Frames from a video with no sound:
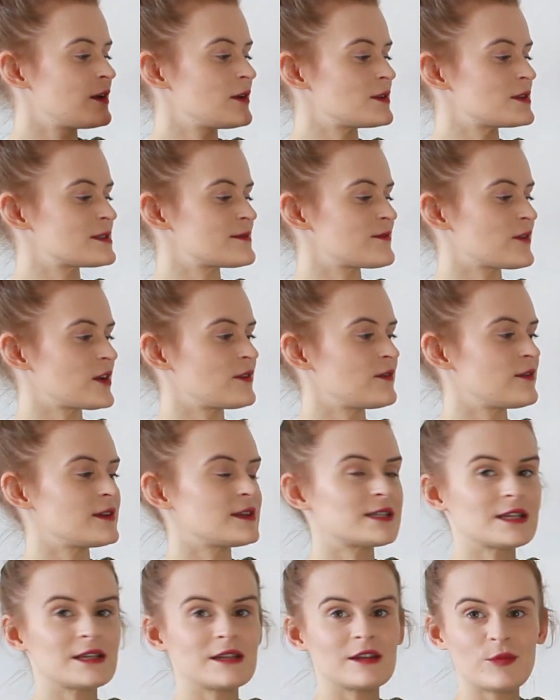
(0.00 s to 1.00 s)
which is very
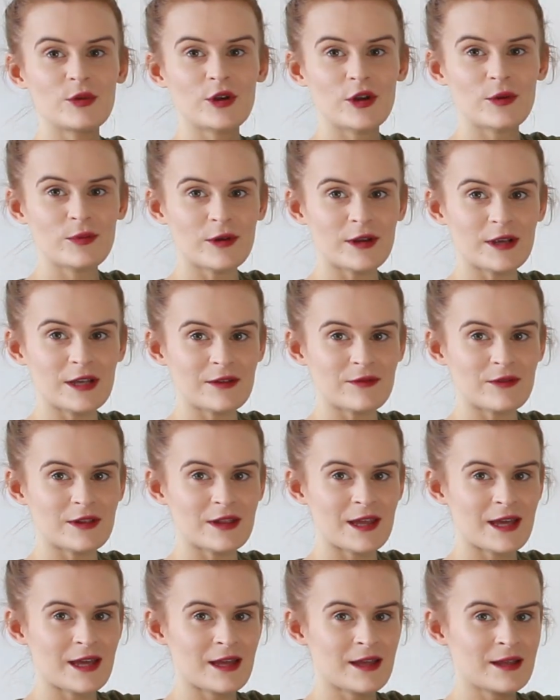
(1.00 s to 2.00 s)
fitting and appropriate
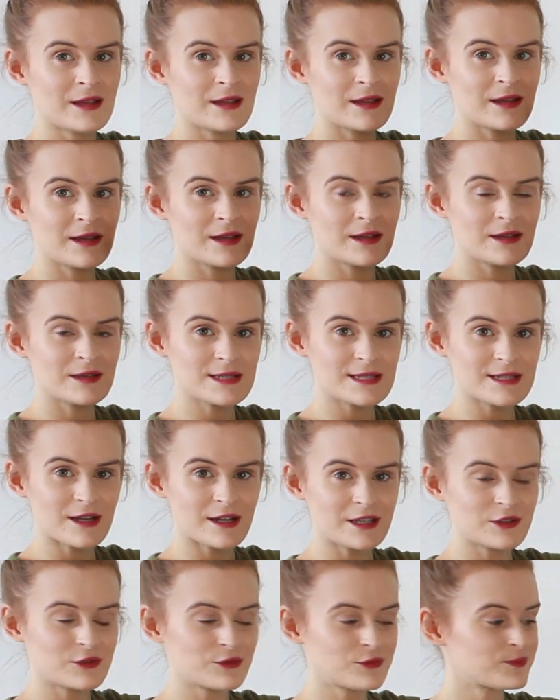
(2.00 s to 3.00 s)
given their
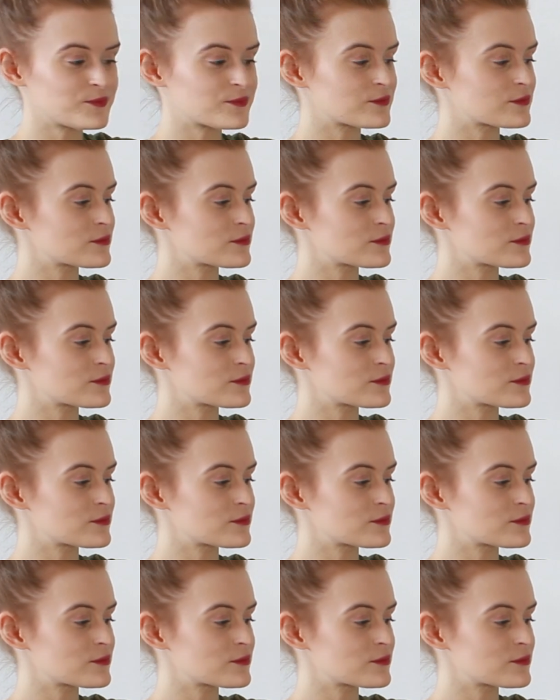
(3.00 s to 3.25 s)
style.